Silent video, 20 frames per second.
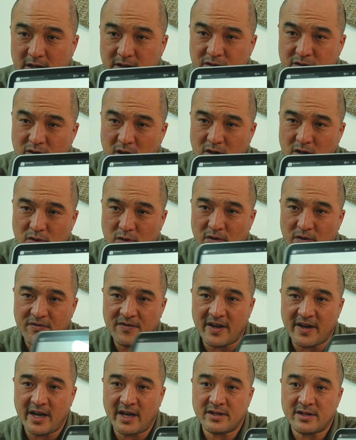structural
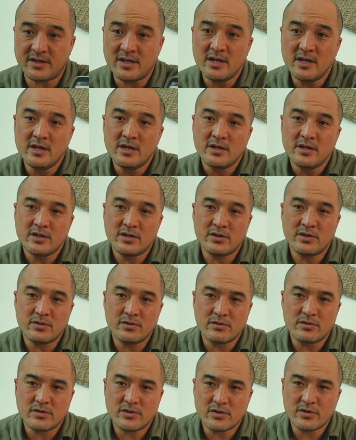phase
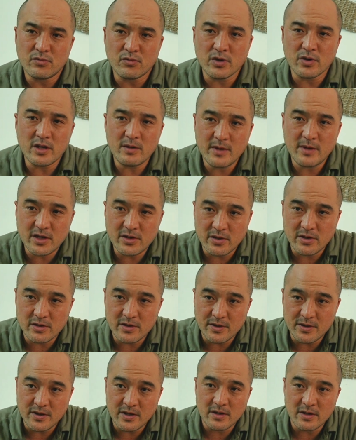to really make sure
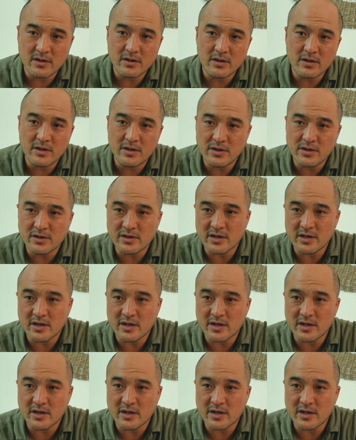that there is